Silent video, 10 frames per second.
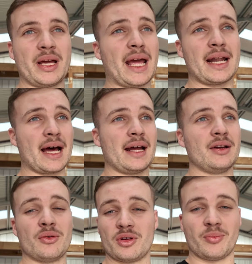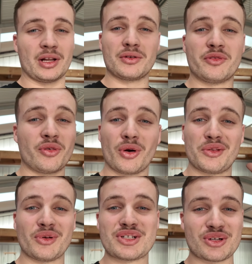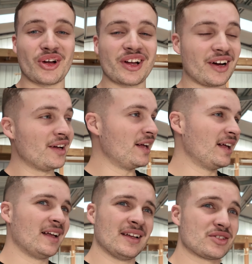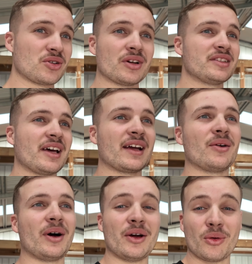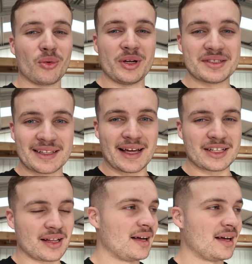be NA with my little 403 stroker, trying to take away all the wins in that